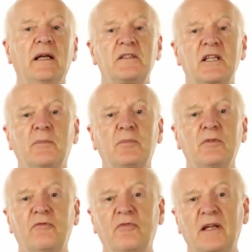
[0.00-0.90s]

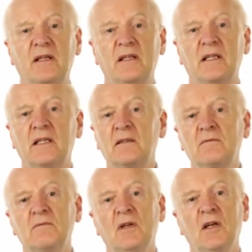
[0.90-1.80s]
example
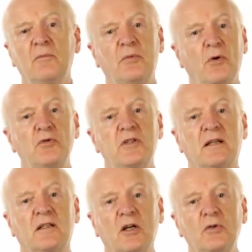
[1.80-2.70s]
funding,
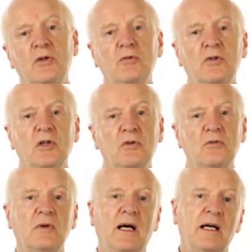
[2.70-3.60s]
project go, no
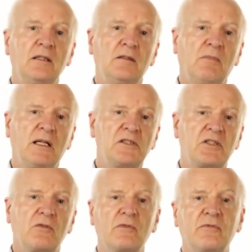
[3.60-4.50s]
go, and
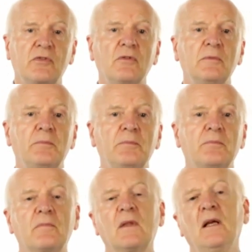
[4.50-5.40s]
milestone review.
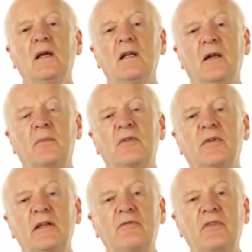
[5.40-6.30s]
Number
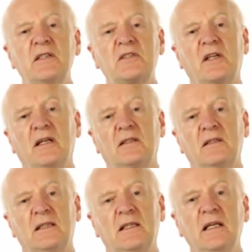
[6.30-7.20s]
3, phase
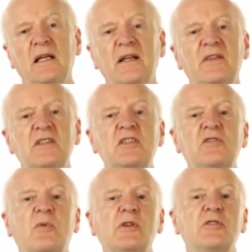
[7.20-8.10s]
gate. This
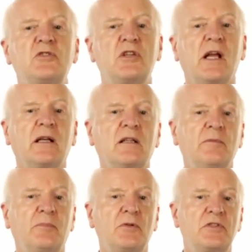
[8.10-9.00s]
is where you check
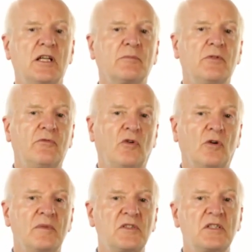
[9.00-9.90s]
the project
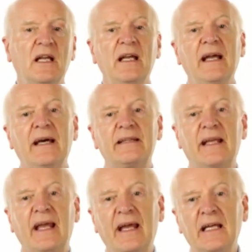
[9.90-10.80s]
performance at
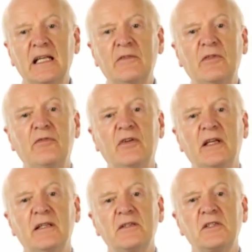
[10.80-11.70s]
the end of a
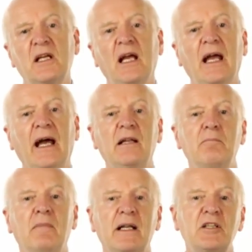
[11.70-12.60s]
phase
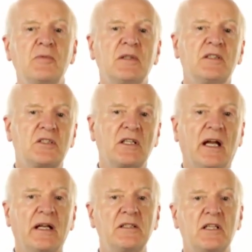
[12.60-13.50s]
and management
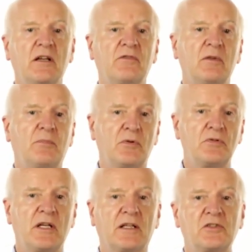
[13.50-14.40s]
decides if the
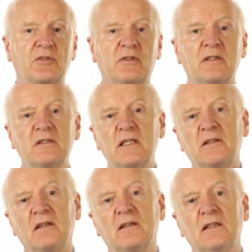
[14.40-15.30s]
project should
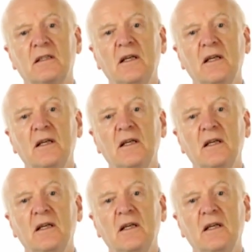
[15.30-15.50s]
continue.